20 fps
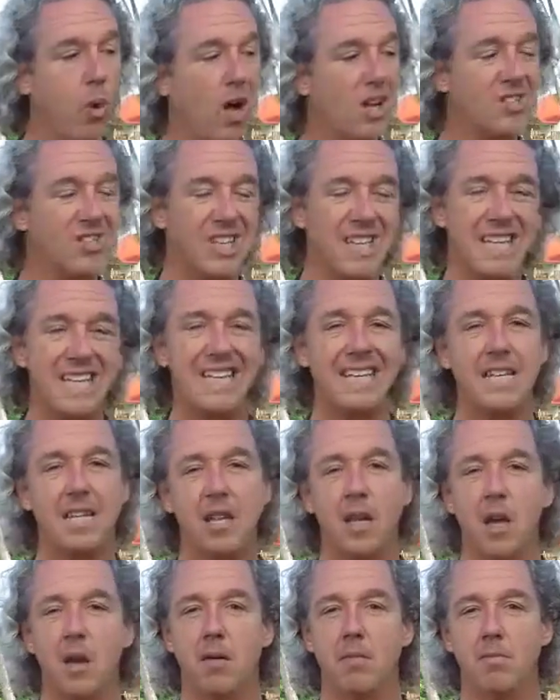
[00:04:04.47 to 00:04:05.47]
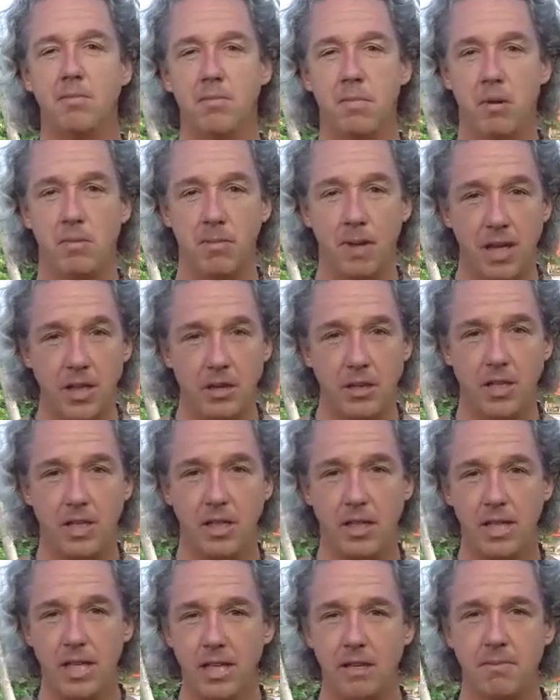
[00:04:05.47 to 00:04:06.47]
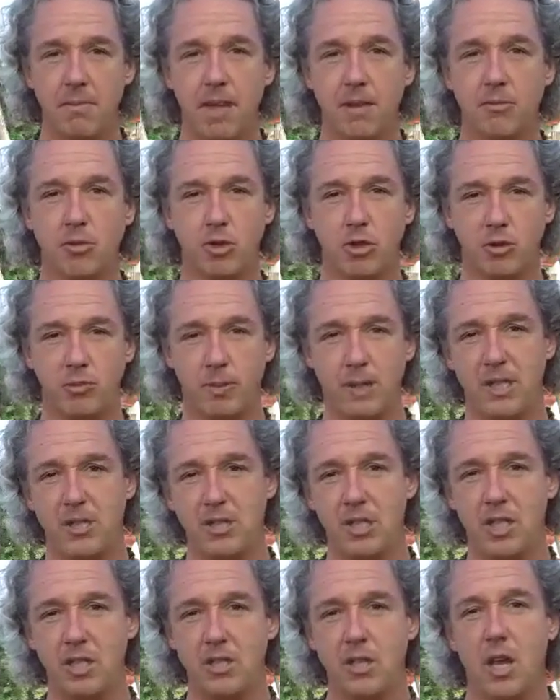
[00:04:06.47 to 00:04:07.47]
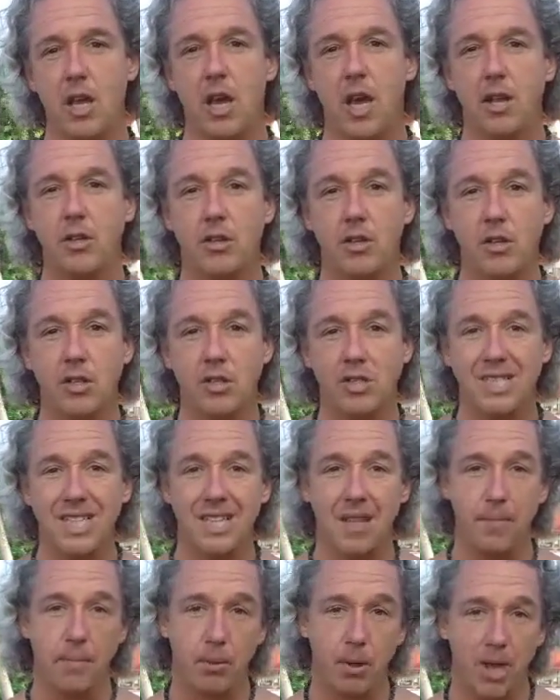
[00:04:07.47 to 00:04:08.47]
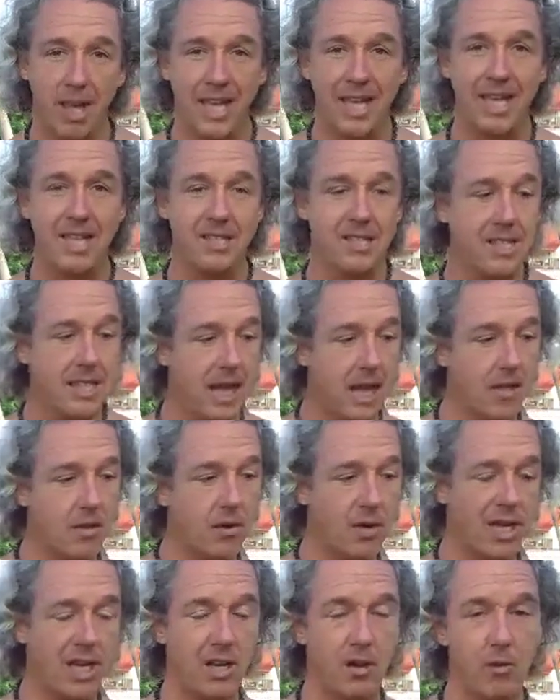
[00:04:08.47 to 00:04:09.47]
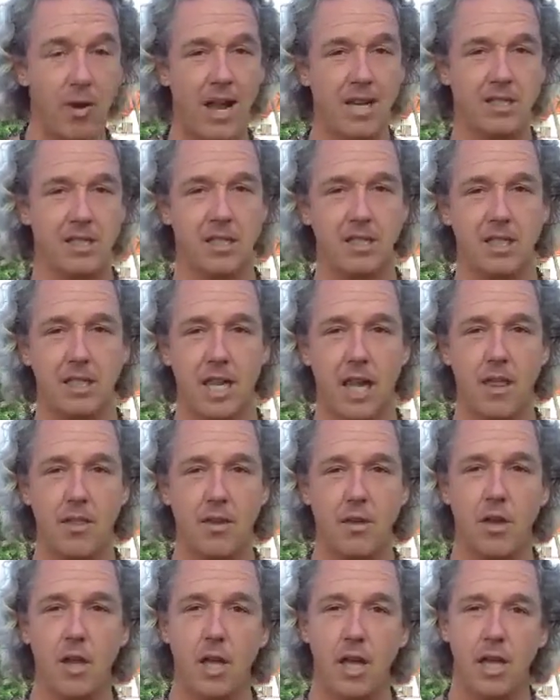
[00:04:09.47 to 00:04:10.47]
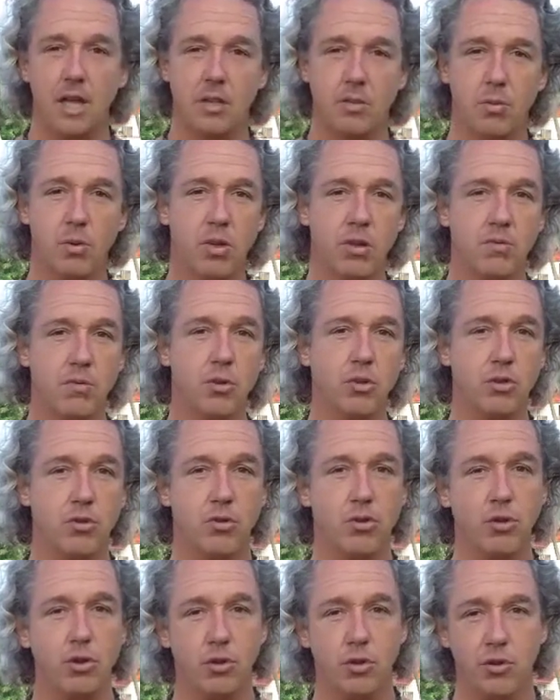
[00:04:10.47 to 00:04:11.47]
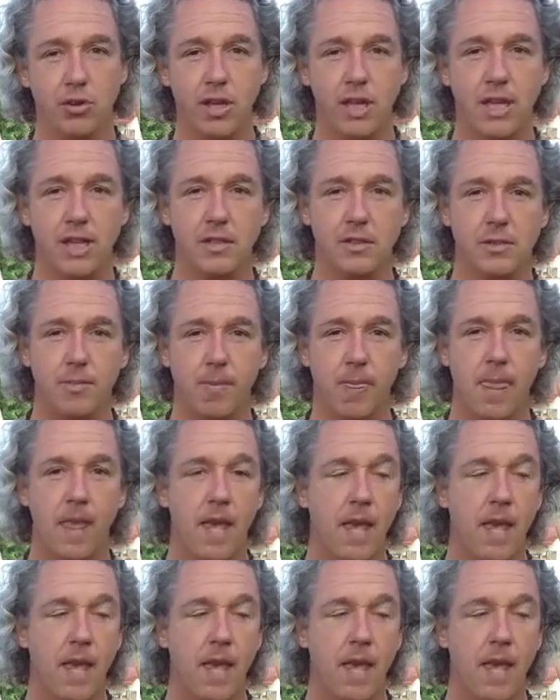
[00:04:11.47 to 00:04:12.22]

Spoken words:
Watch any mammalian, any mammal species, and you're going to see that playing together and interacting together is one of the most crucial things.